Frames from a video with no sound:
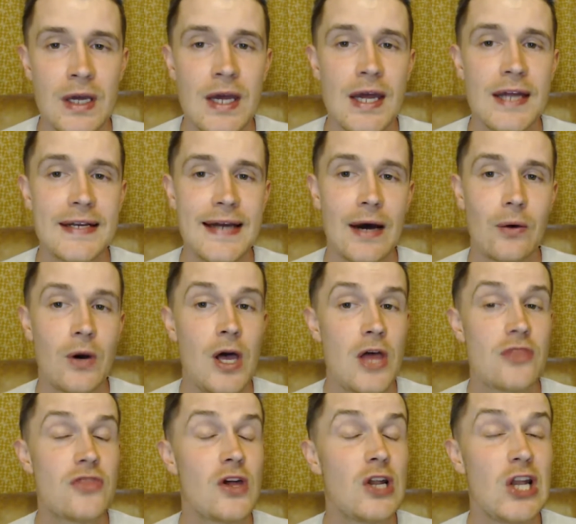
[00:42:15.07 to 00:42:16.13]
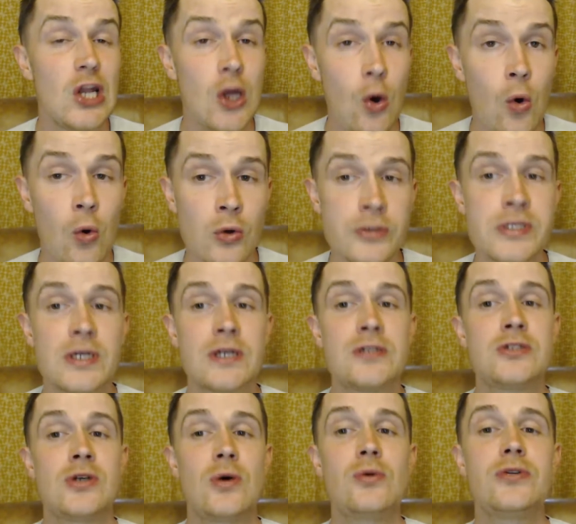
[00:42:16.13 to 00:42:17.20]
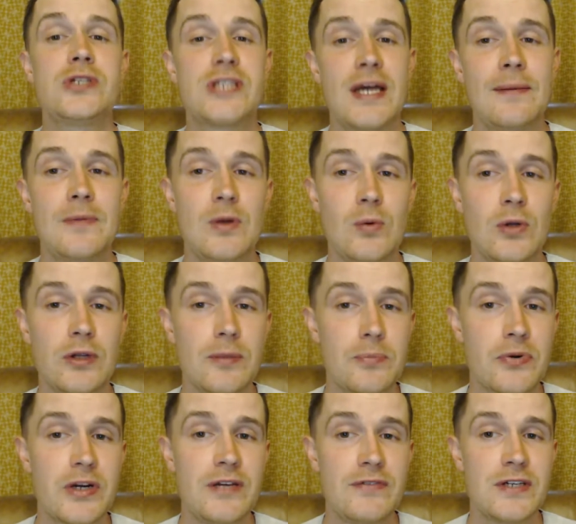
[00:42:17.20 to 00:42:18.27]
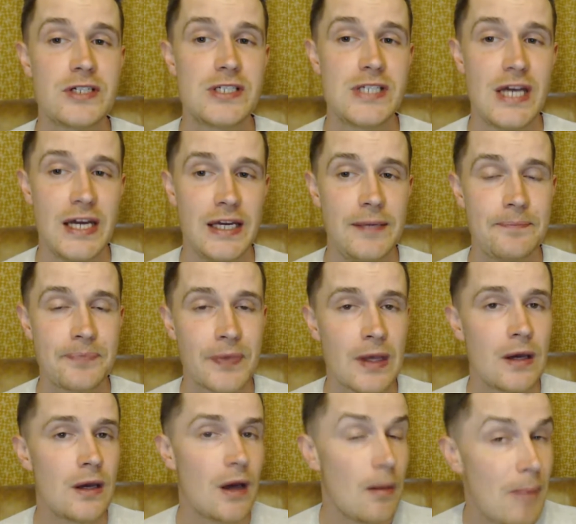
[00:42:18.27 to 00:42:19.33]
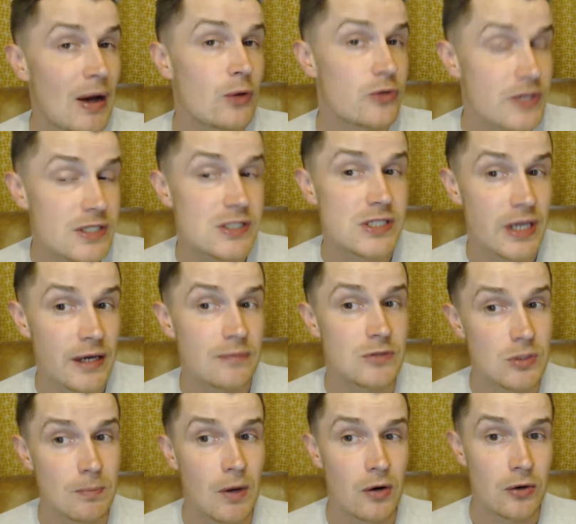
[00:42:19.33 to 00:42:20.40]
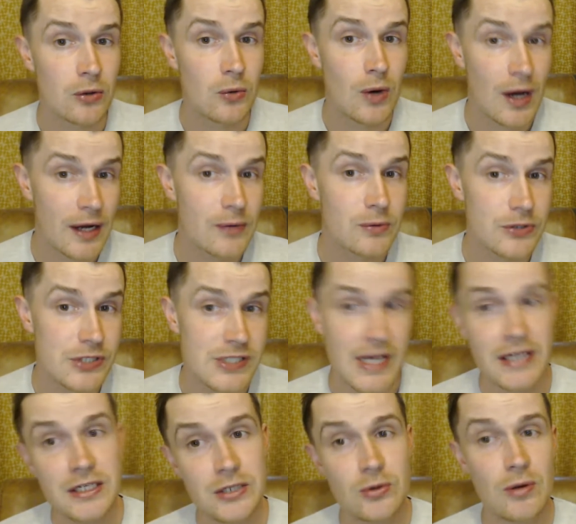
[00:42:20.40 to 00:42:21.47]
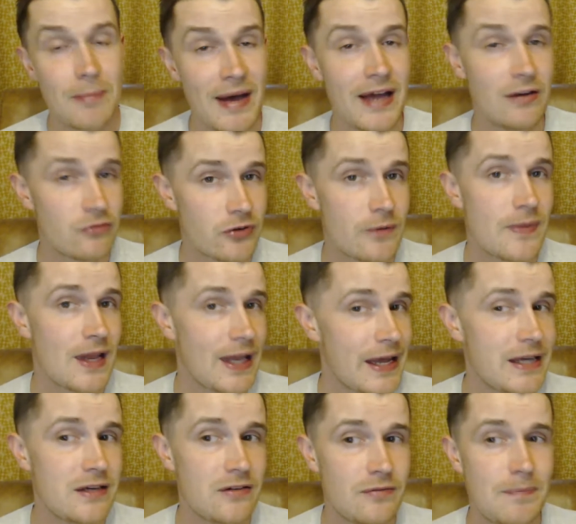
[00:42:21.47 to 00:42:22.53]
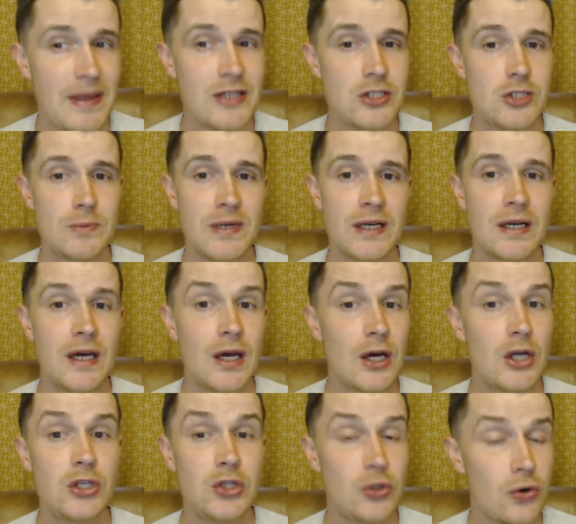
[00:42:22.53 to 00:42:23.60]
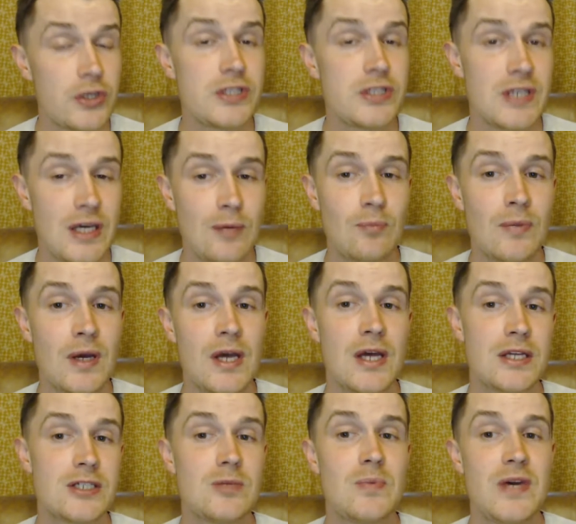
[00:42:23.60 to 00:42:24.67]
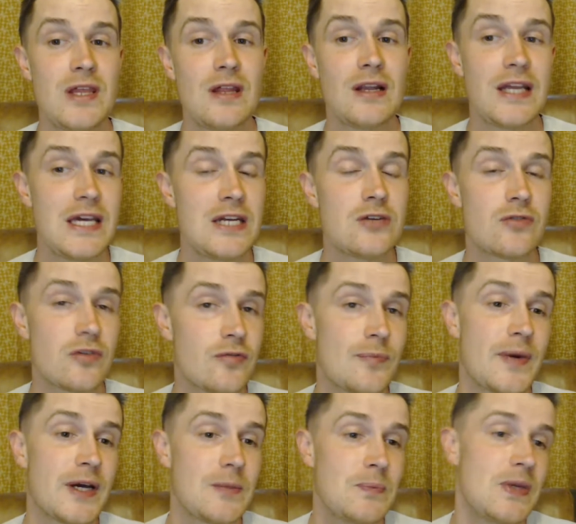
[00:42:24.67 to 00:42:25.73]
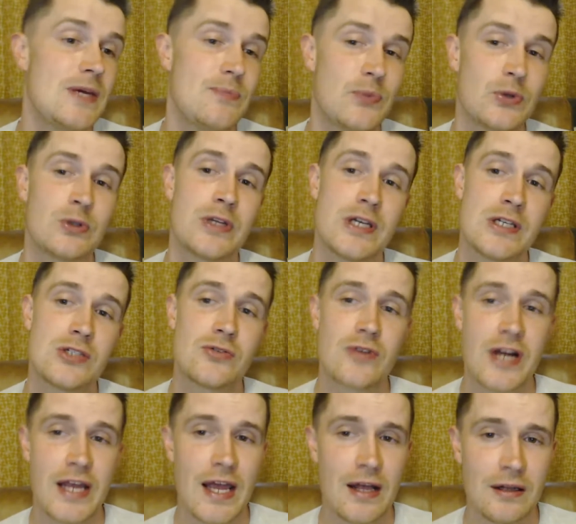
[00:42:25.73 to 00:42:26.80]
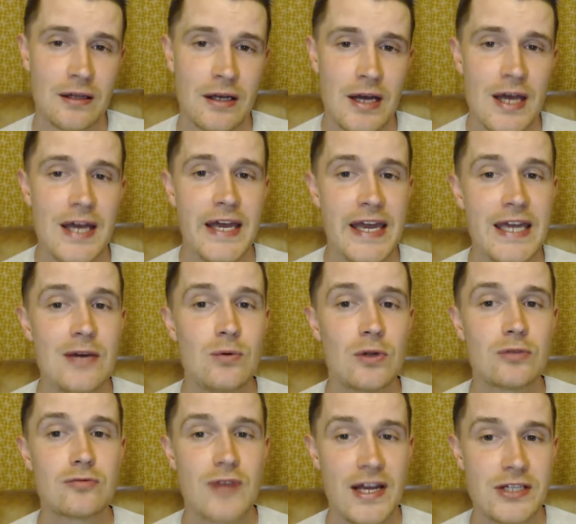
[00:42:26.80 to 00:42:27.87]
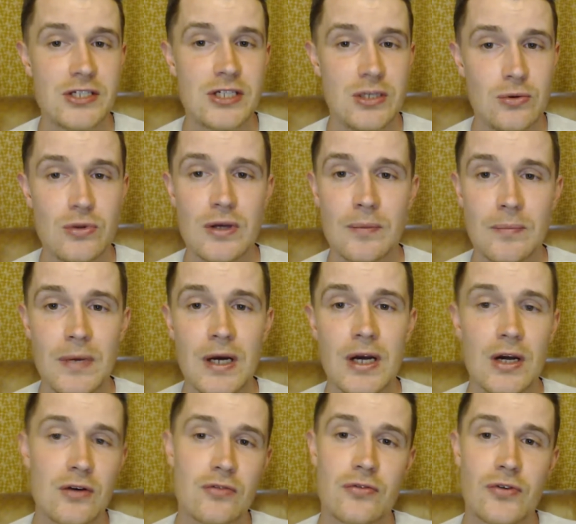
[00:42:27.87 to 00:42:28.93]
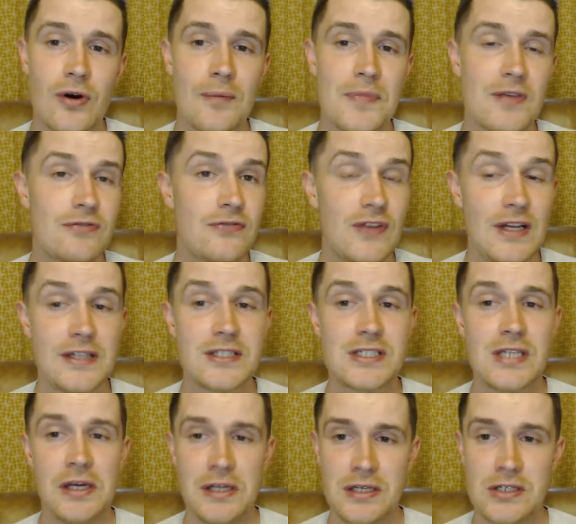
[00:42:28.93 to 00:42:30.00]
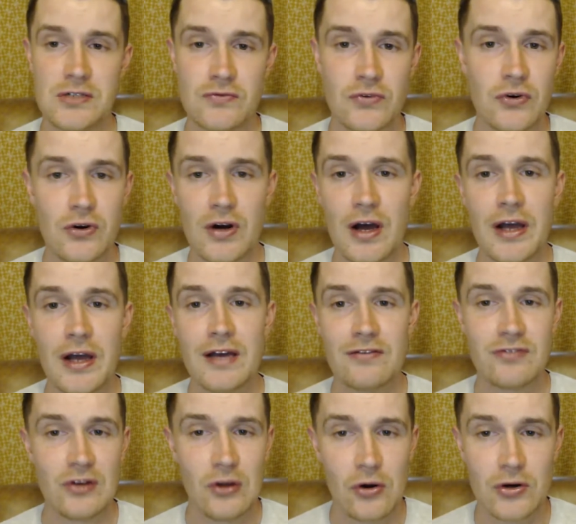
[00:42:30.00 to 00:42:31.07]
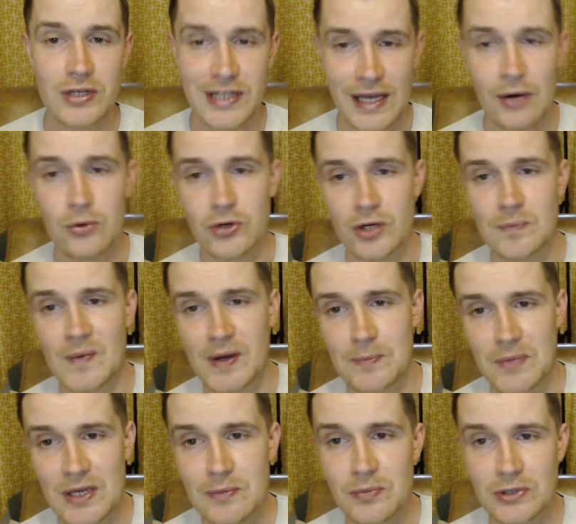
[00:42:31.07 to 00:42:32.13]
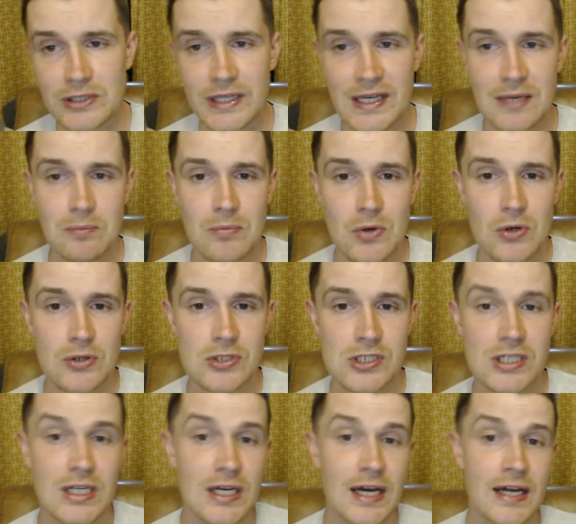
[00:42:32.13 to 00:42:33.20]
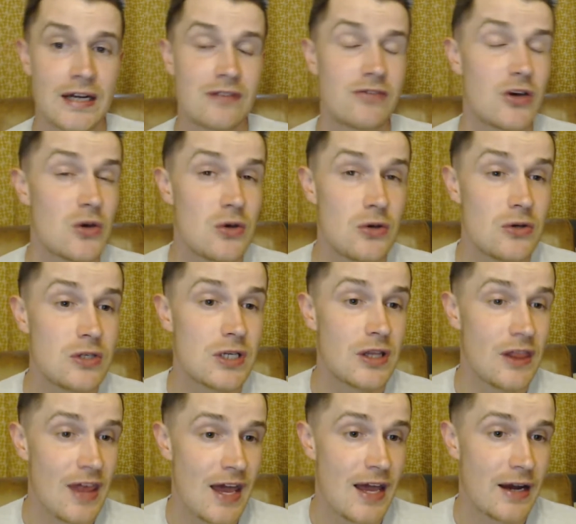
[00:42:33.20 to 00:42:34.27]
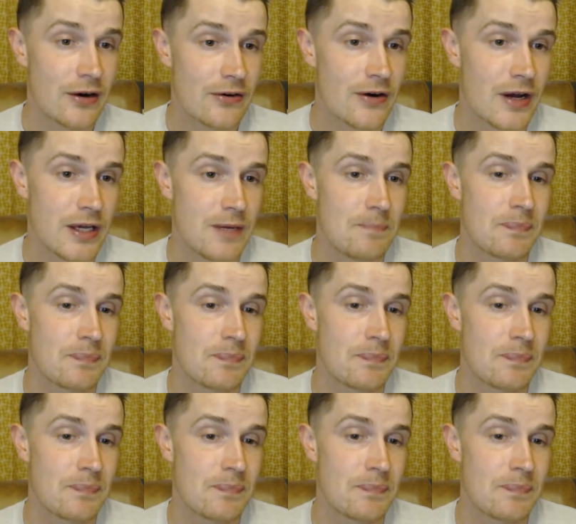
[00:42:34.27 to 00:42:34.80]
Now, the Lord had told Samuel the previous day, "About this time tomorrow, I will send you a man from the land of Benjamin. Anoint him to be the leader of my people, Israel. He will rescue them from the Philistines, for I have looked down on my people in mercy and have heard their cry."